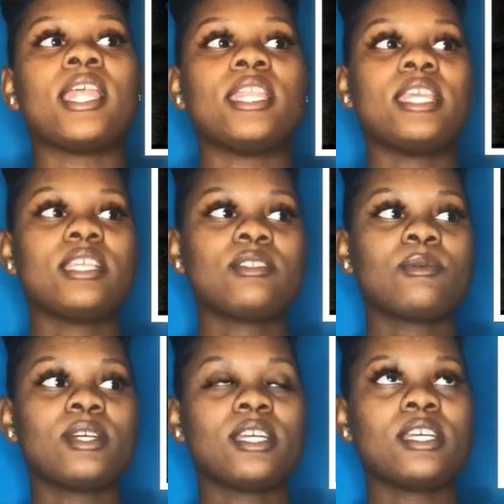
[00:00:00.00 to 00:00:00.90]

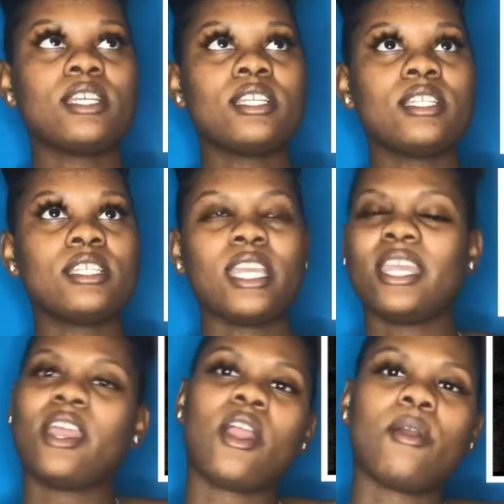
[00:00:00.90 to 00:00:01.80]
This one
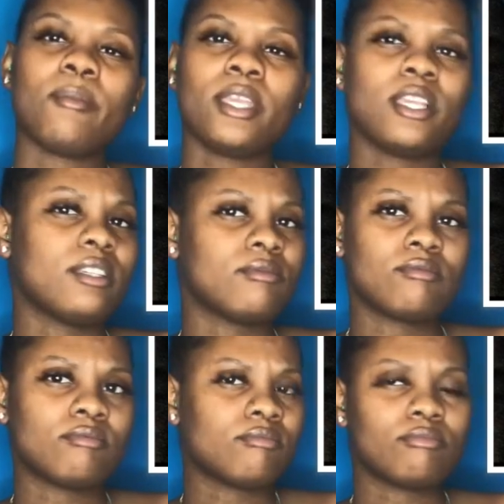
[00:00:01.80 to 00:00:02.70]
didn't hurt me
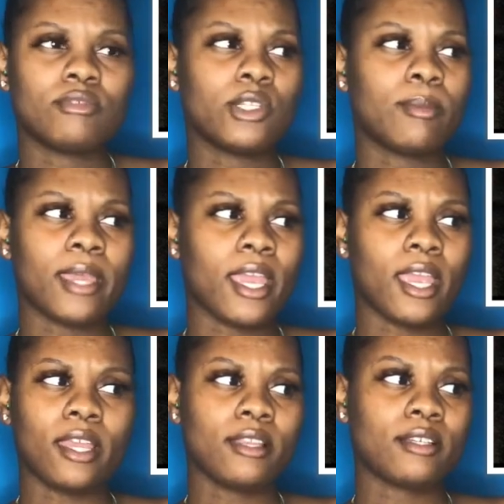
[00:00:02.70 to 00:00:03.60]
too
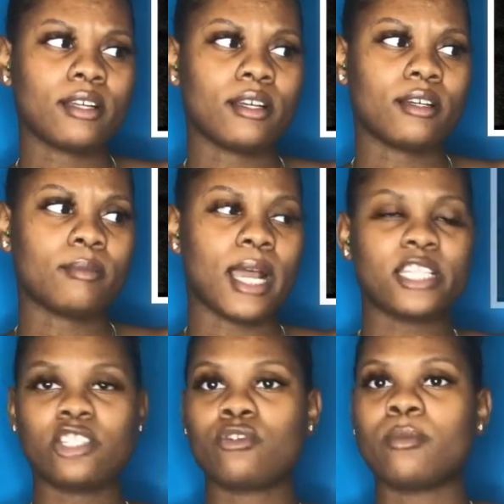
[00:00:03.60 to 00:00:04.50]
bad.
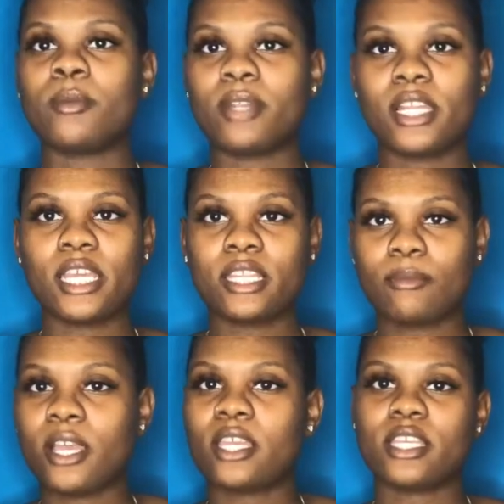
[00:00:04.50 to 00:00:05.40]
I just remember the
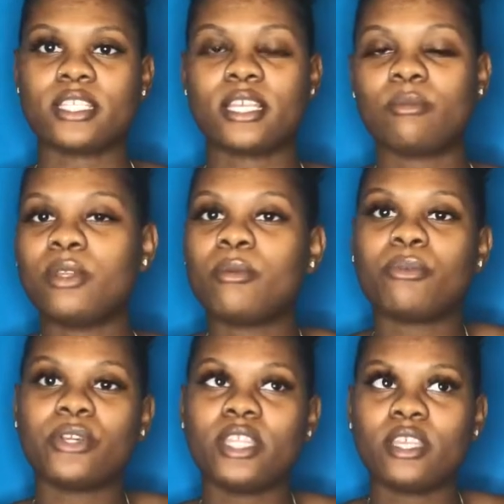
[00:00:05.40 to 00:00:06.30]
lady again telling me to
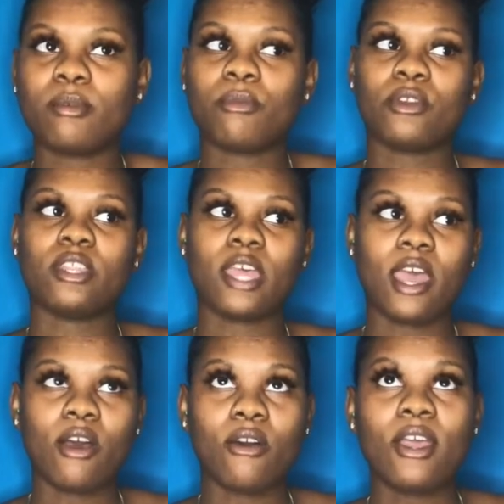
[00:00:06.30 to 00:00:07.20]
breathe in, breathe
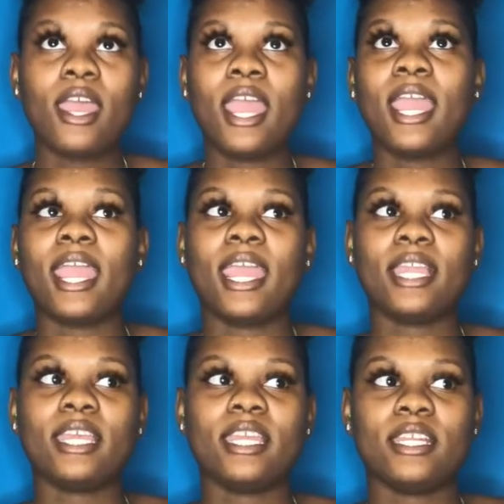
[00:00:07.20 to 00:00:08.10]
out,
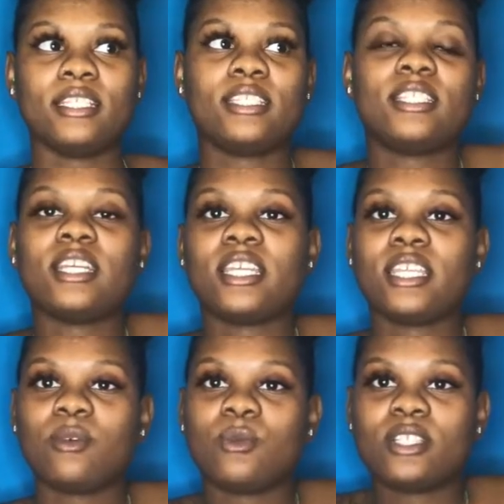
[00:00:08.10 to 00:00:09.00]
and then stuck
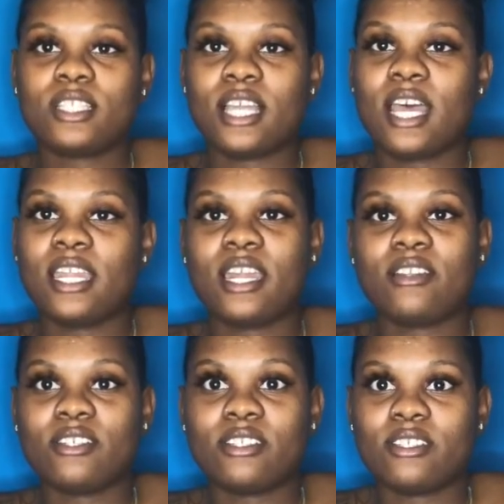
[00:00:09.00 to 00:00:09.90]
it in one side and
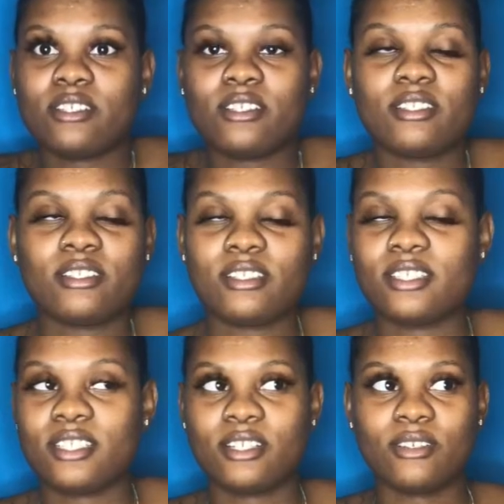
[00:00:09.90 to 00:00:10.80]
out the other.
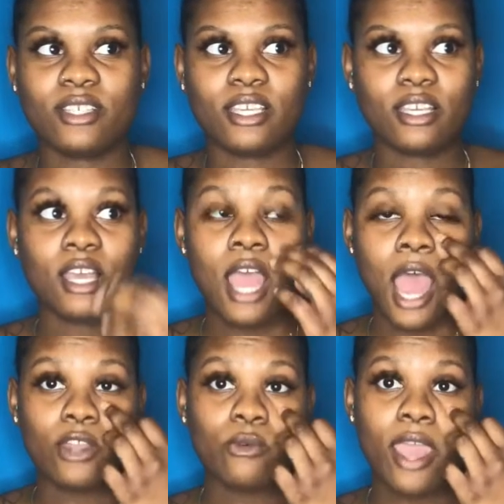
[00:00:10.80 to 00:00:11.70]
So yeah,
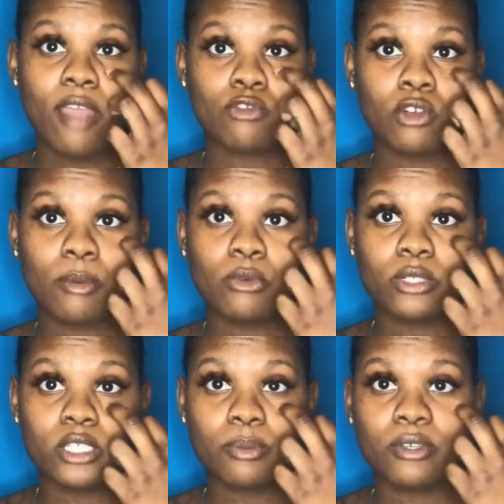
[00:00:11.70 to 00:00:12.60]
I do have trouble
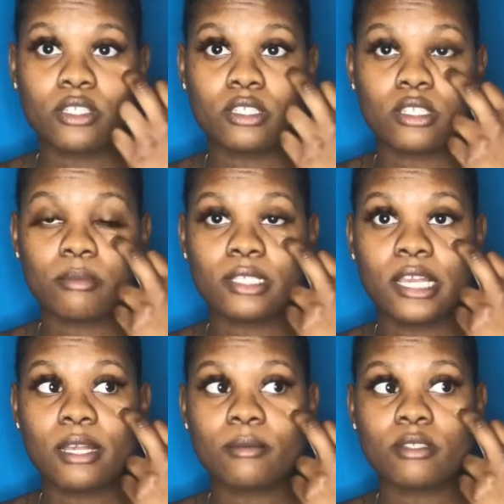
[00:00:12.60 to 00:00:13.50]
with this piercing
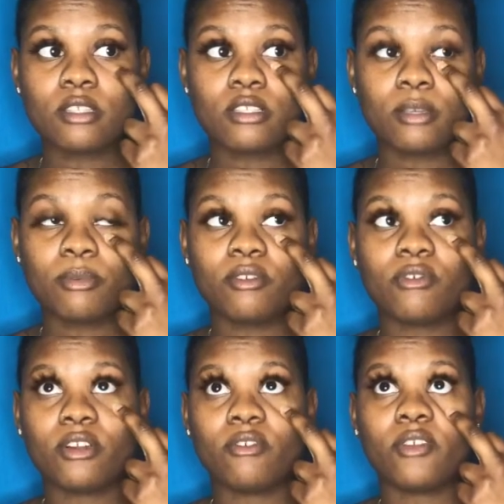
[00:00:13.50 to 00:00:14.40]
sometimes, simply
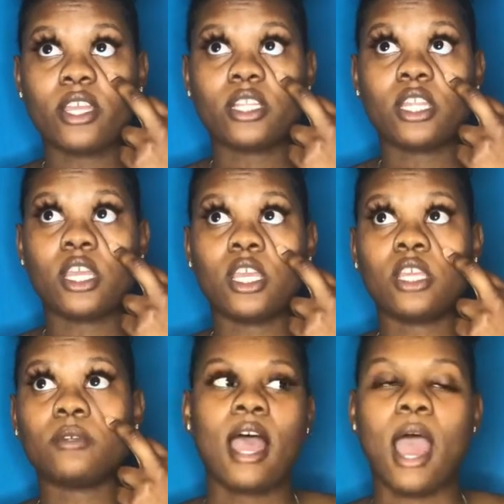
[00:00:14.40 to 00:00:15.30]
for the fact that